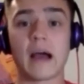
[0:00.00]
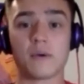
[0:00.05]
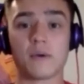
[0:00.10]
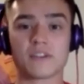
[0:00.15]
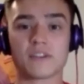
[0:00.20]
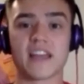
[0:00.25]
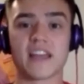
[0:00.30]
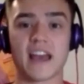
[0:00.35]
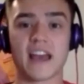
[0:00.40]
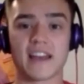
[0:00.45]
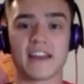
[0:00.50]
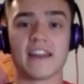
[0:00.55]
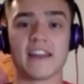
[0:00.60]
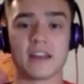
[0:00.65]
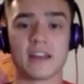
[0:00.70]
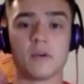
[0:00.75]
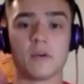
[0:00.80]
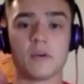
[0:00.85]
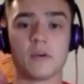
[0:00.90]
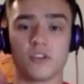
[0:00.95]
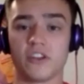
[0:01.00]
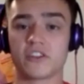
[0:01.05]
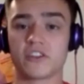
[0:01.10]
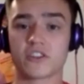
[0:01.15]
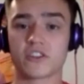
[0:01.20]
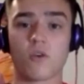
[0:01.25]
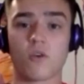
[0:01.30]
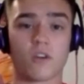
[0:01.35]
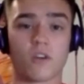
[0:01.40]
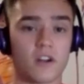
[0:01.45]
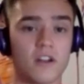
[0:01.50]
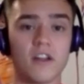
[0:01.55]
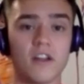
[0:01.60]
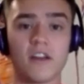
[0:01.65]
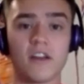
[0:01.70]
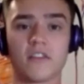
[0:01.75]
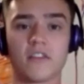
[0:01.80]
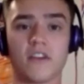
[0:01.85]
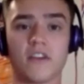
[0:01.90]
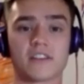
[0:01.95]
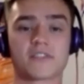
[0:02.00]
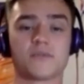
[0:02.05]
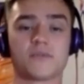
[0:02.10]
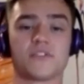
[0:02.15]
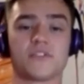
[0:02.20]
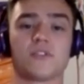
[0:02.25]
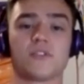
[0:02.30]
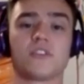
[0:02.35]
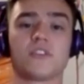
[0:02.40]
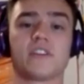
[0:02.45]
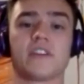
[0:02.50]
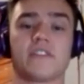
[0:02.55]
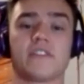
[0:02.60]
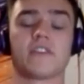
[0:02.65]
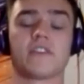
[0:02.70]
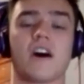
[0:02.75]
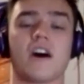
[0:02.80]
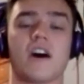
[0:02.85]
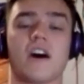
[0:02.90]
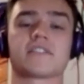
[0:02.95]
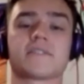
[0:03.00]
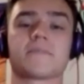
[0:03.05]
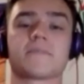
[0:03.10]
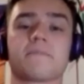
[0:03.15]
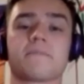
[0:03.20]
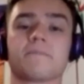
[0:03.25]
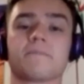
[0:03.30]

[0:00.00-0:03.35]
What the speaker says: State had an inability to score, thus resulting in their loss.